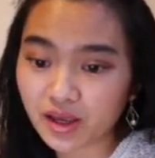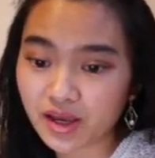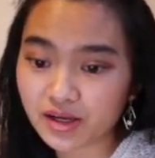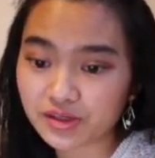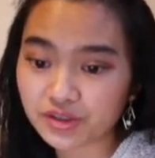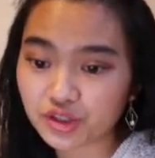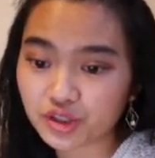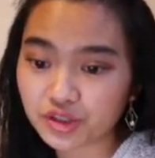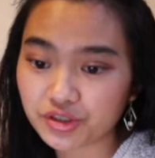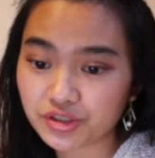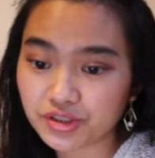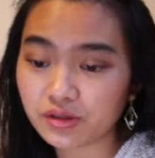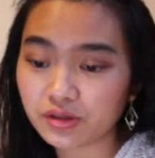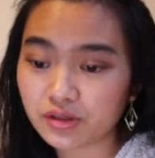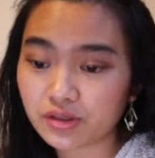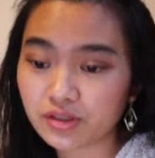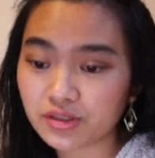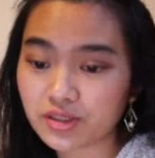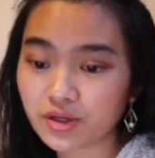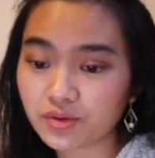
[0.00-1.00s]
and just
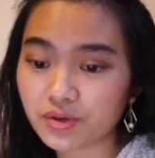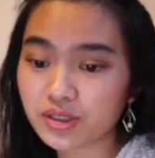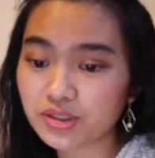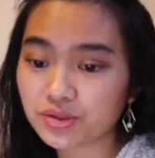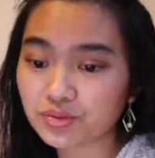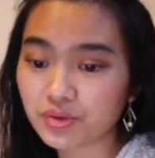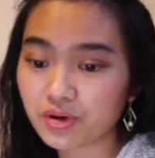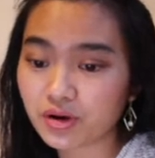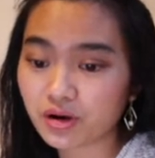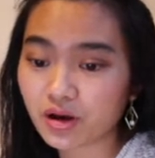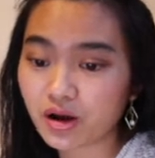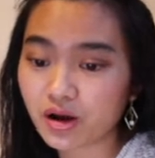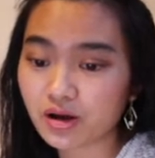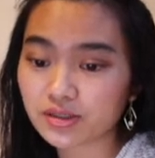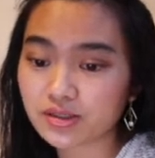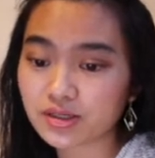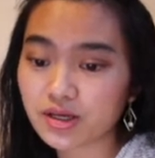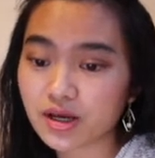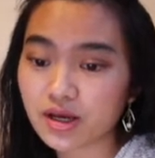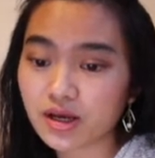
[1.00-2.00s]
so it's will
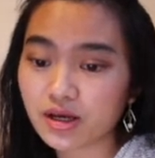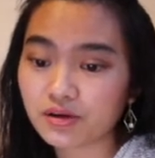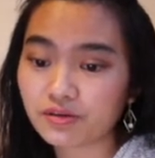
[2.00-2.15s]
cost